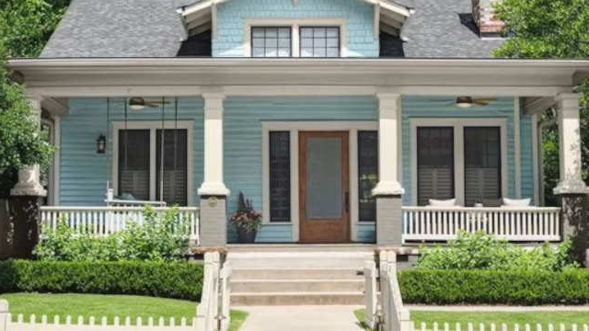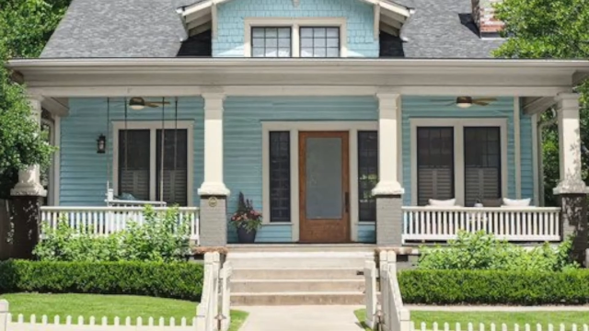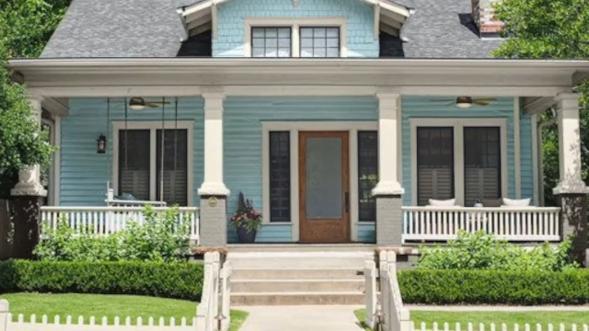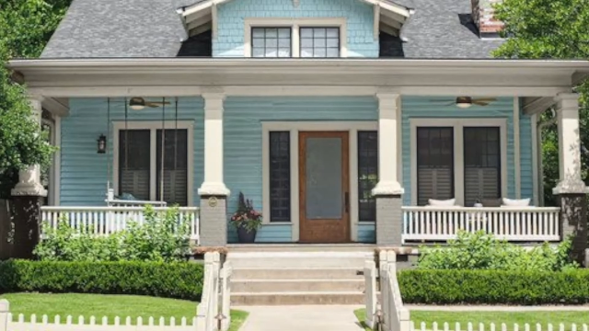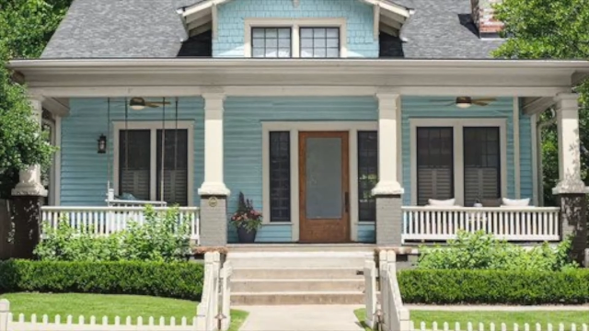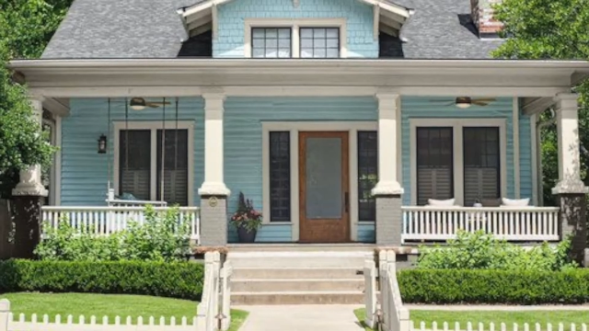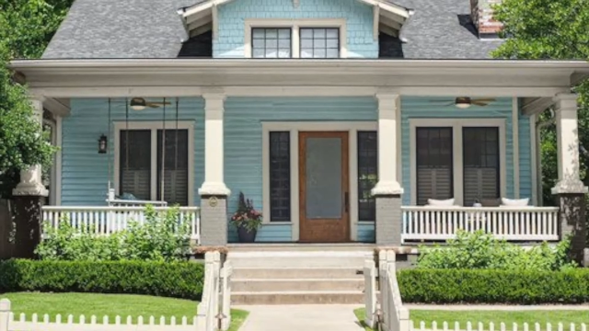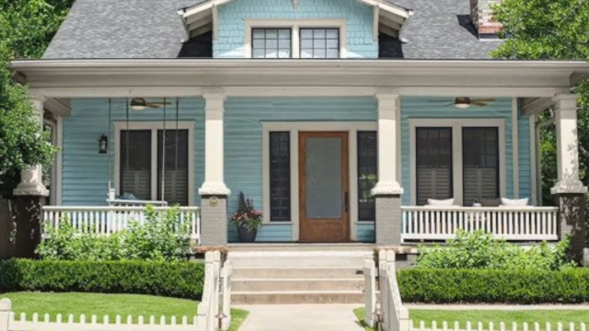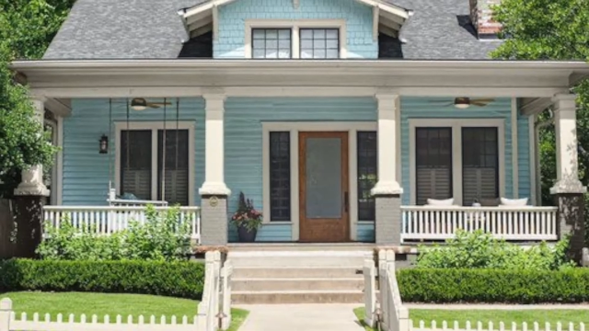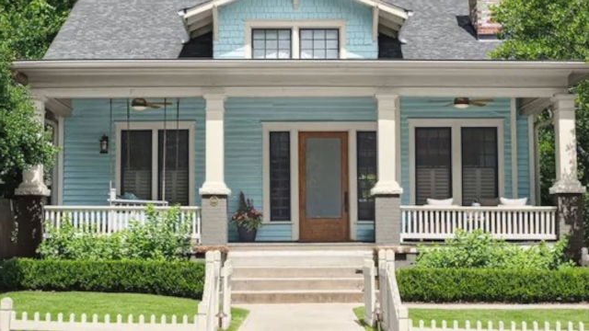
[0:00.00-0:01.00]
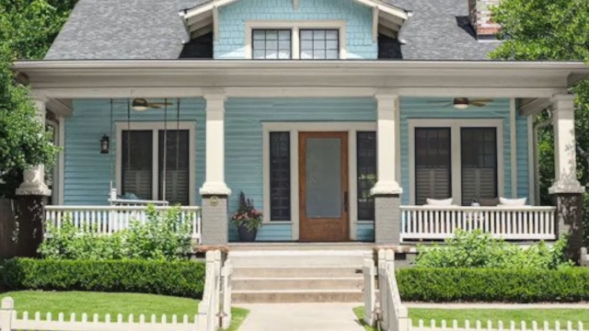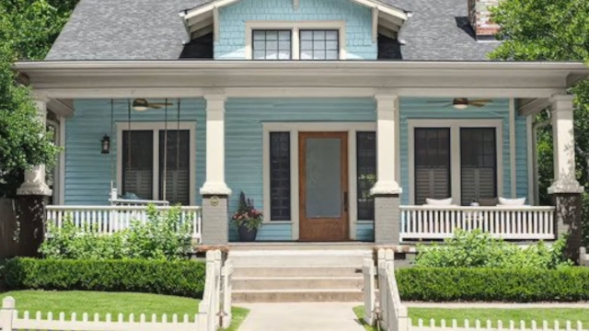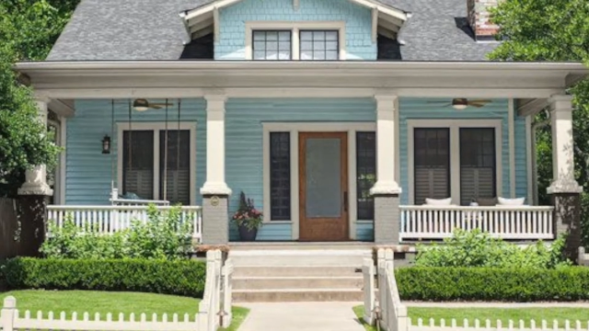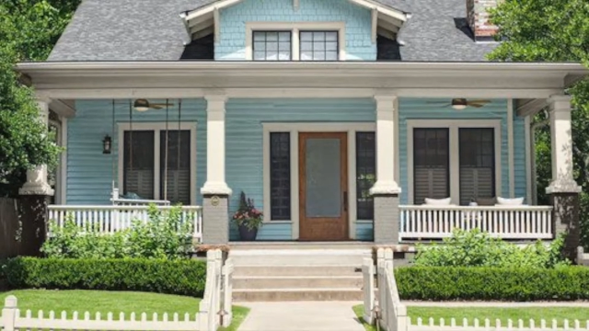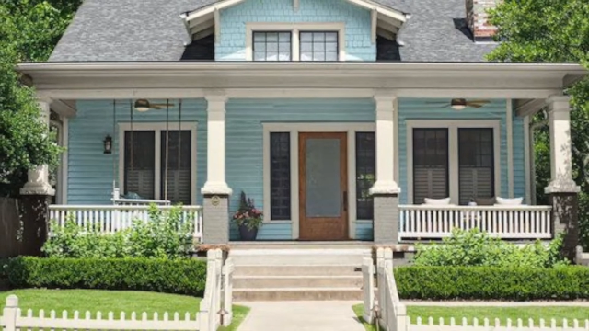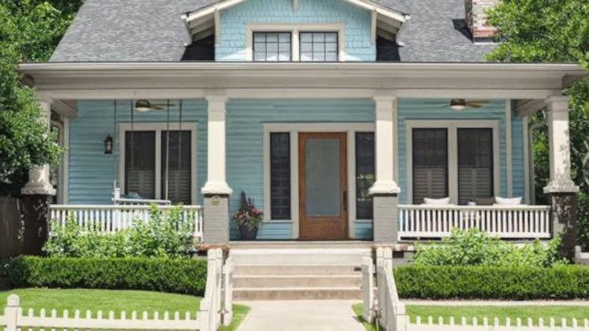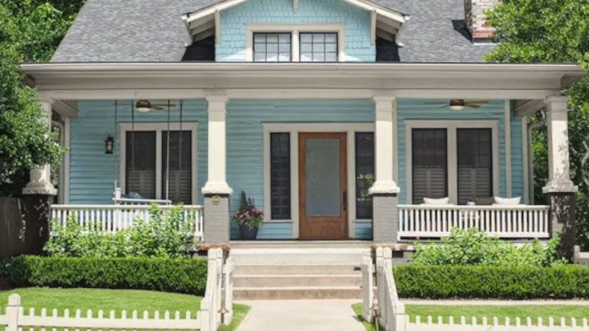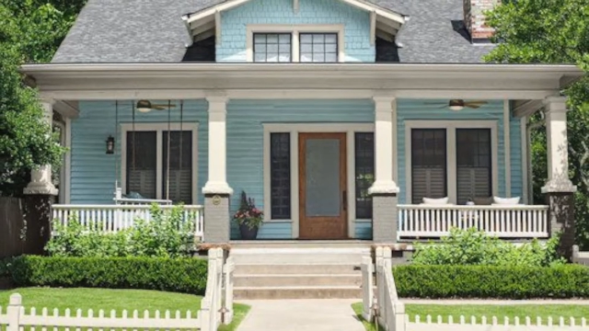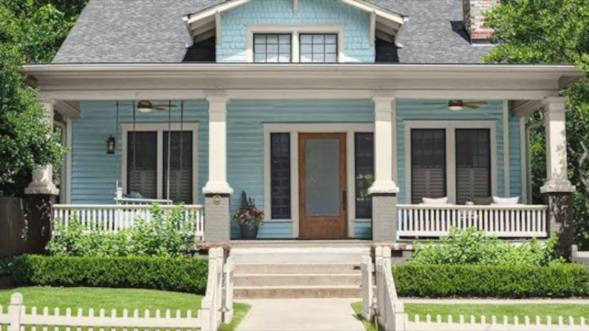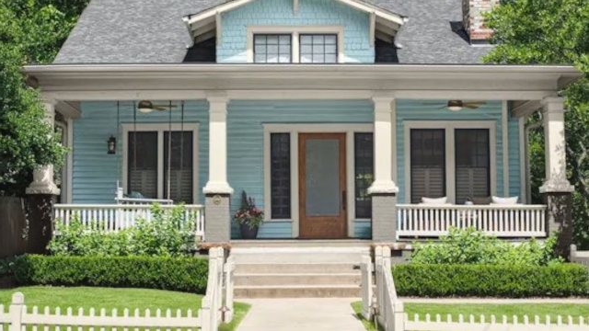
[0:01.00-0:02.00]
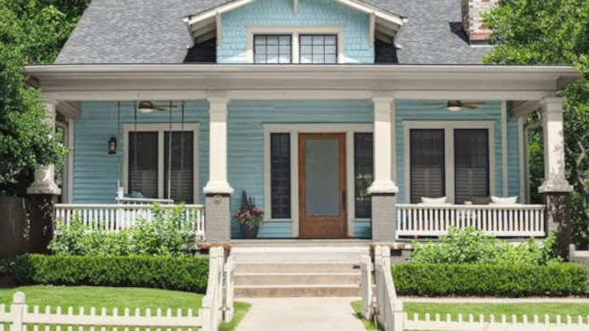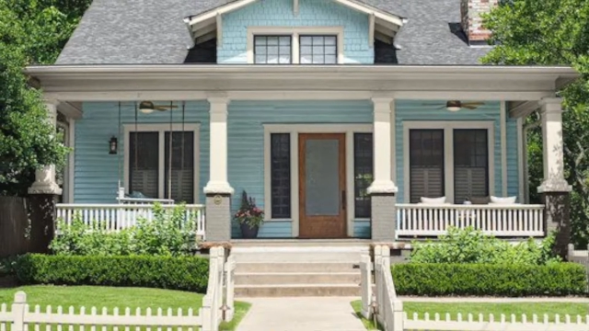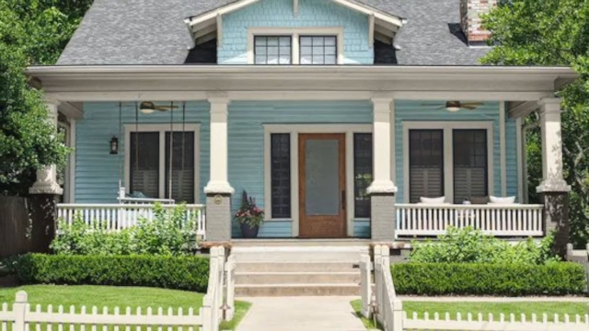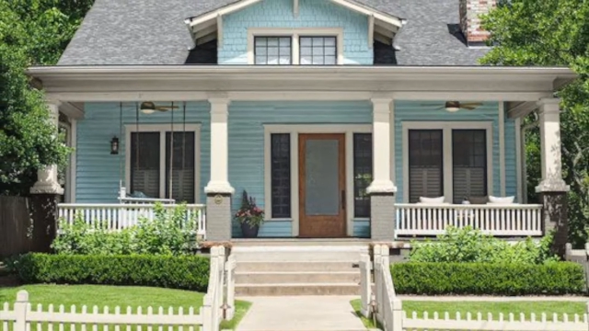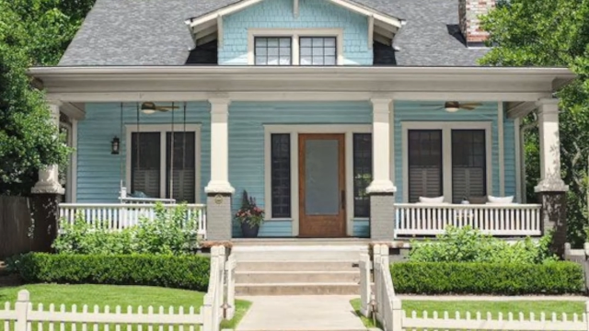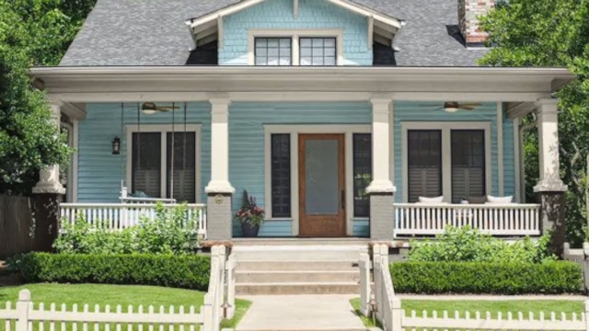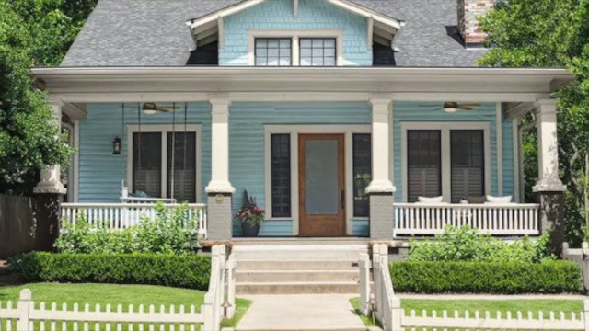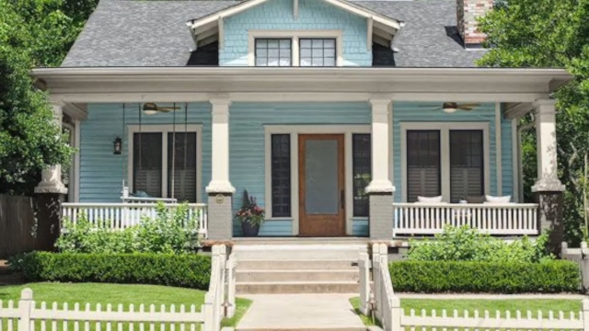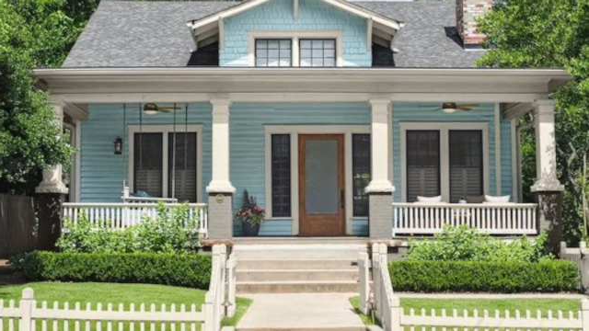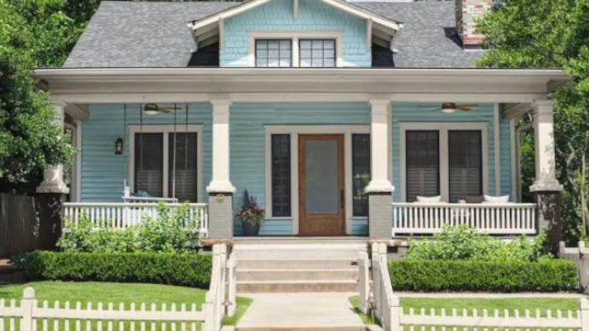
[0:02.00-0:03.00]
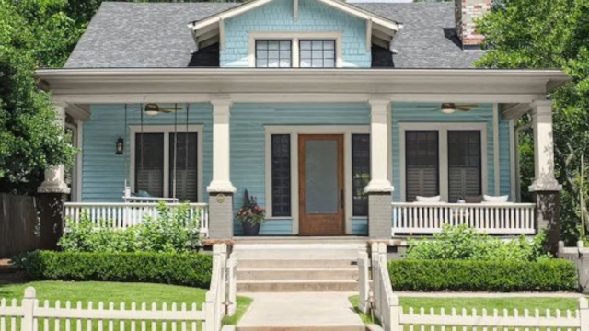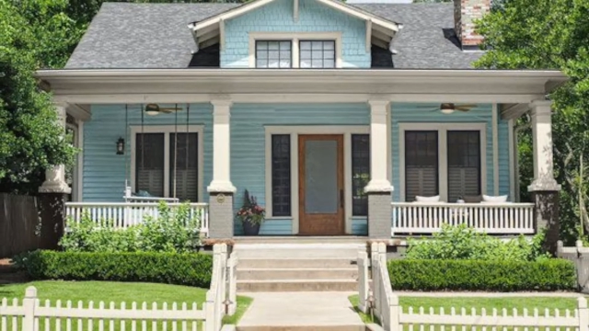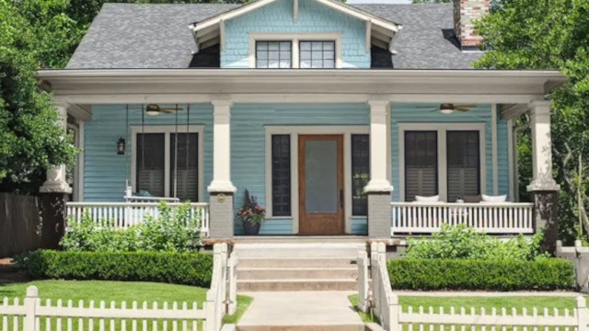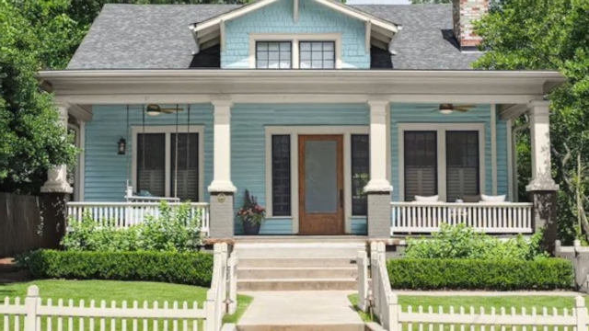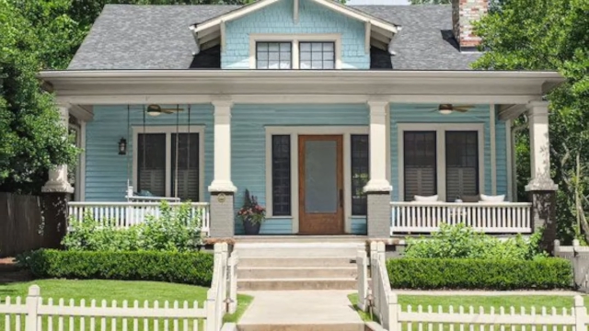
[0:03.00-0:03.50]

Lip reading: (no speaker visible)